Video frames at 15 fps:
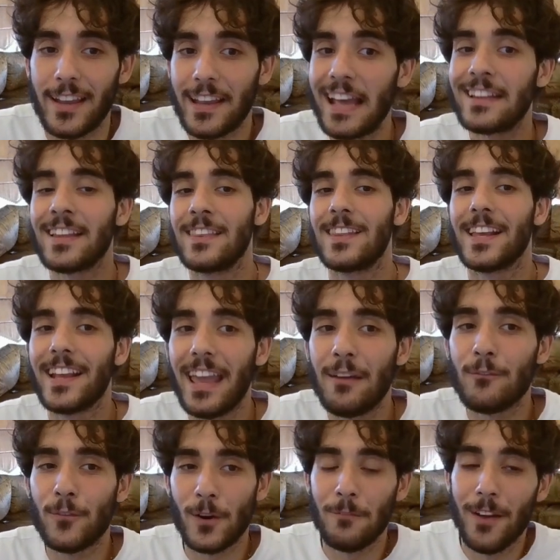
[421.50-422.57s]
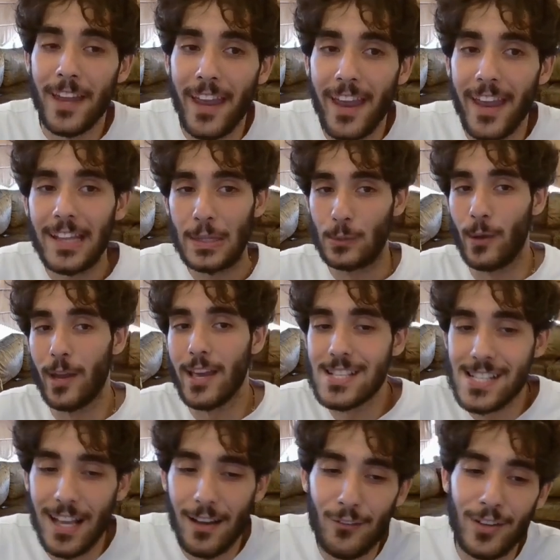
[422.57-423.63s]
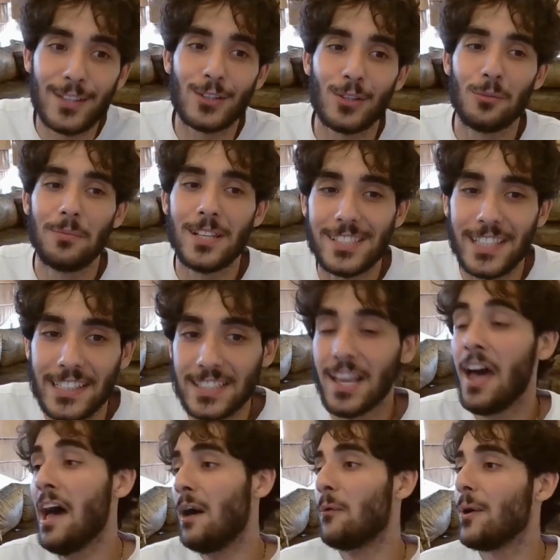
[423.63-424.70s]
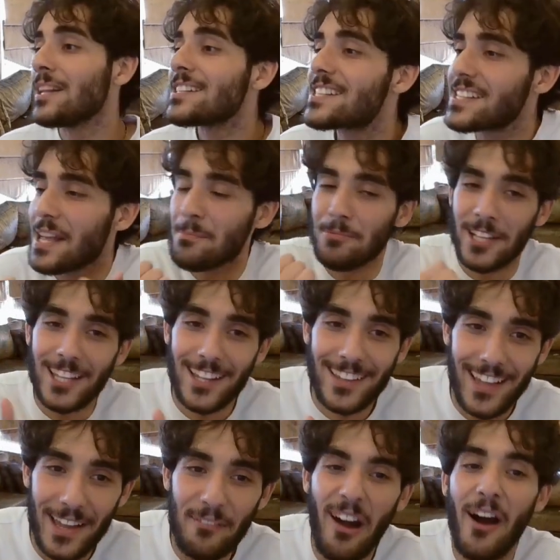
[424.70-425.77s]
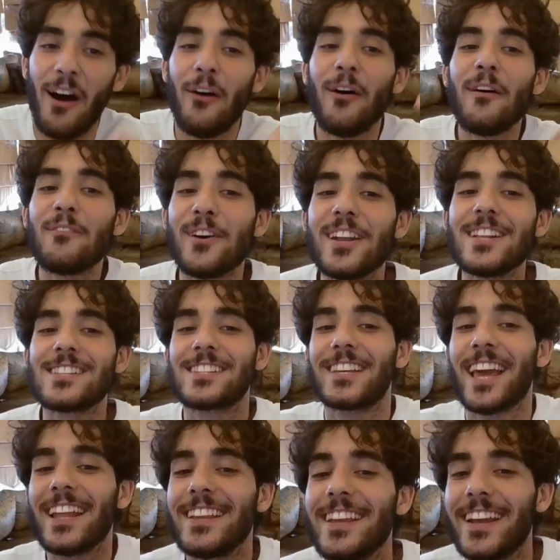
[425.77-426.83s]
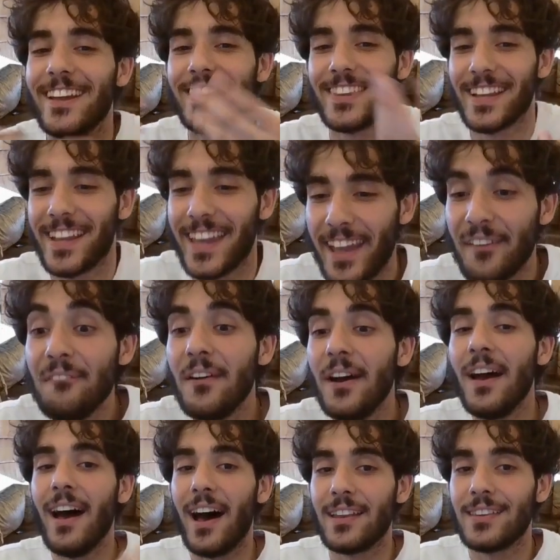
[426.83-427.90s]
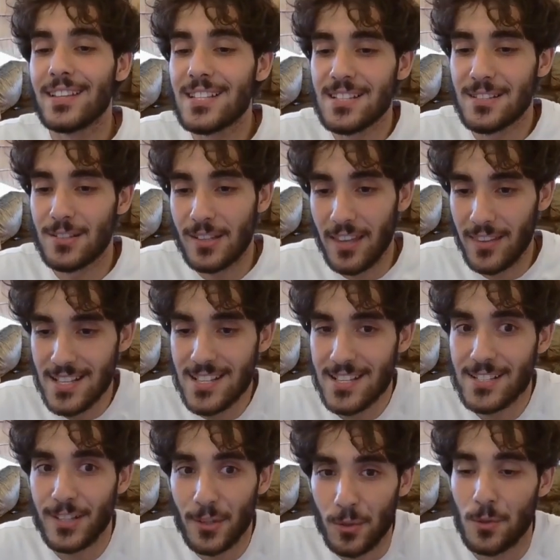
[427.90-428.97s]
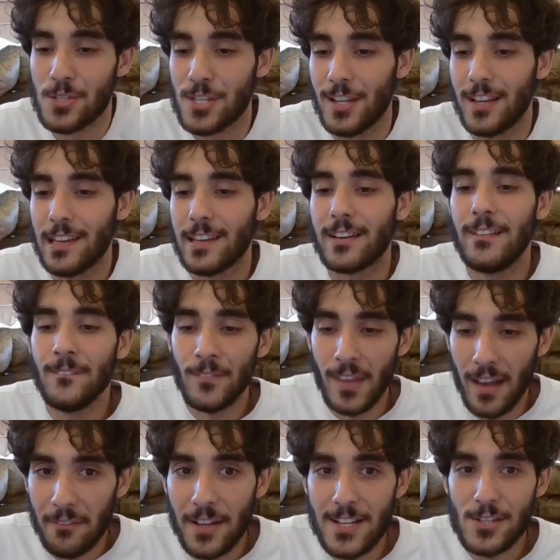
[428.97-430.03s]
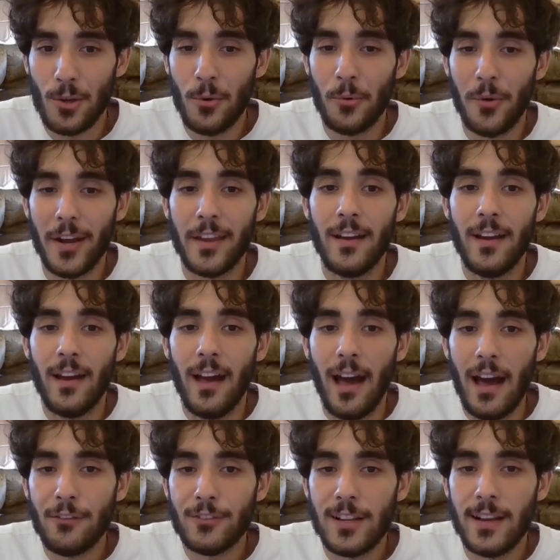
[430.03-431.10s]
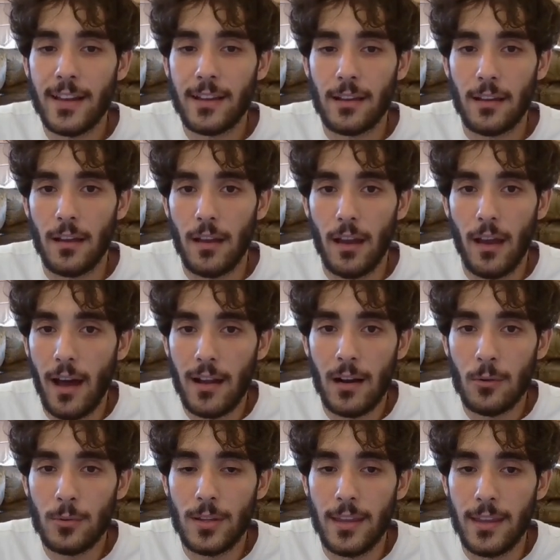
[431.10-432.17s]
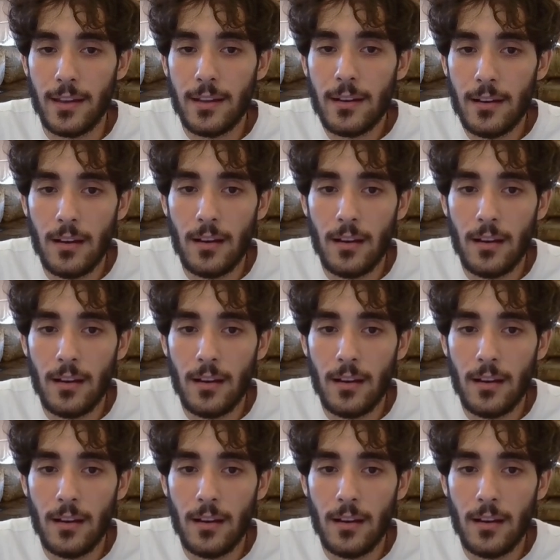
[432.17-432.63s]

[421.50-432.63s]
get in the game from A8 to A7 to B6, one step at a time. However, it's getting in the game, and this is crucial here. I'm gonna show you why. After like around here,